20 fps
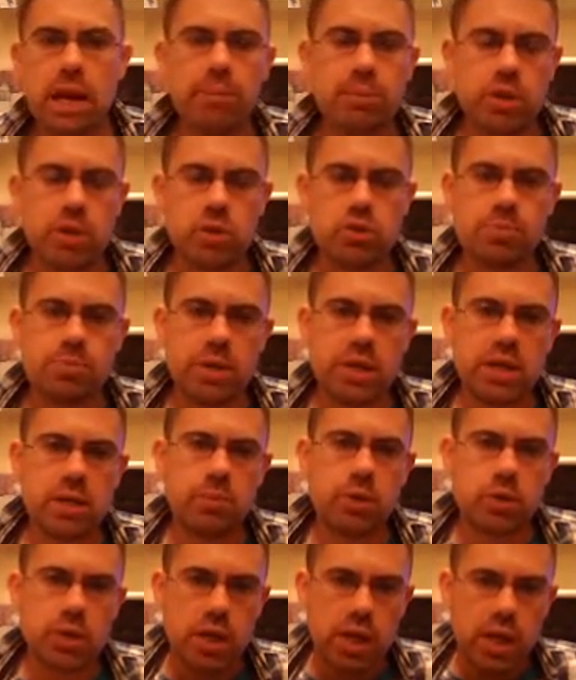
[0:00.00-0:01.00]
topic you're speaking
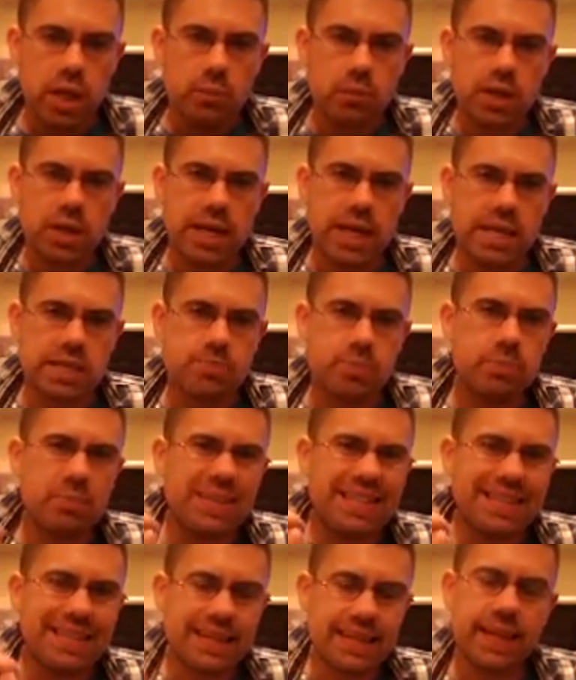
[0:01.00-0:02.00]
about, but it gets
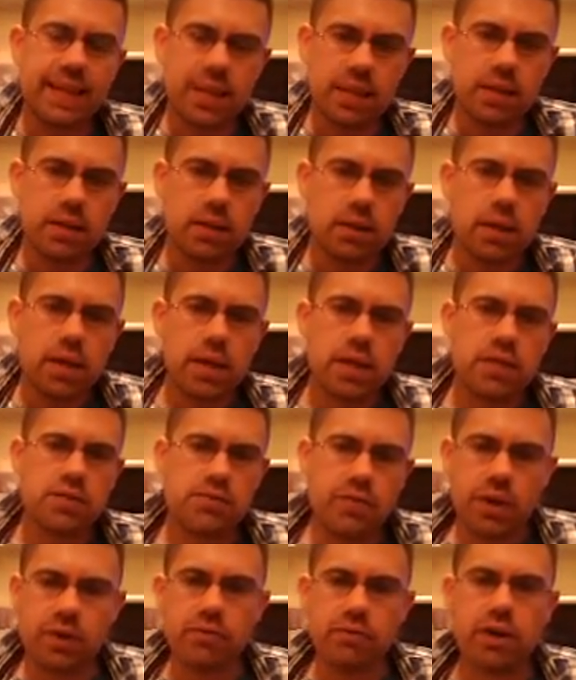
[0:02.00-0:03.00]
people to click.
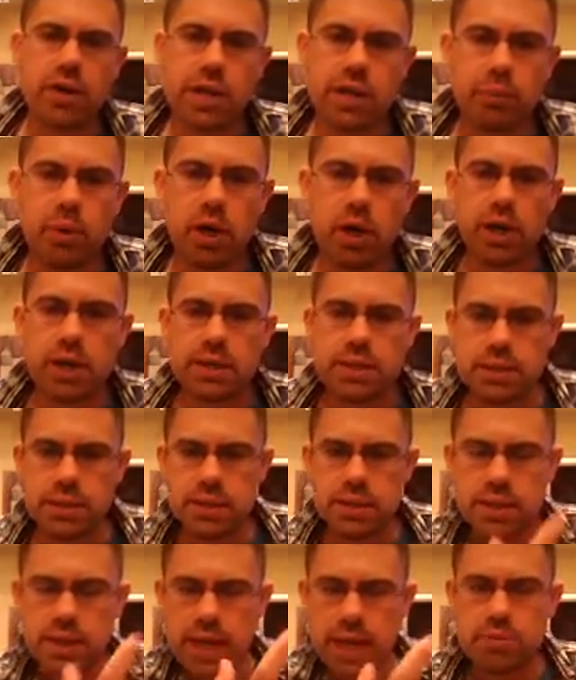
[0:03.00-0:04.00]
It's very important
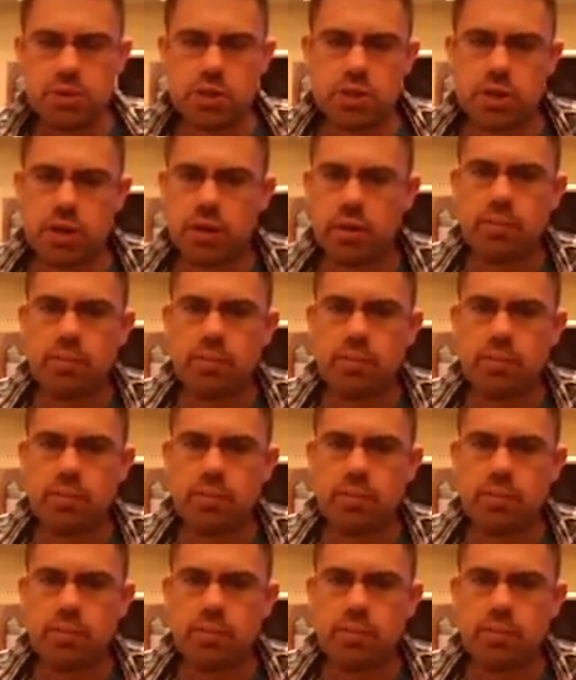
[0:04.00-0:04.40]
to capture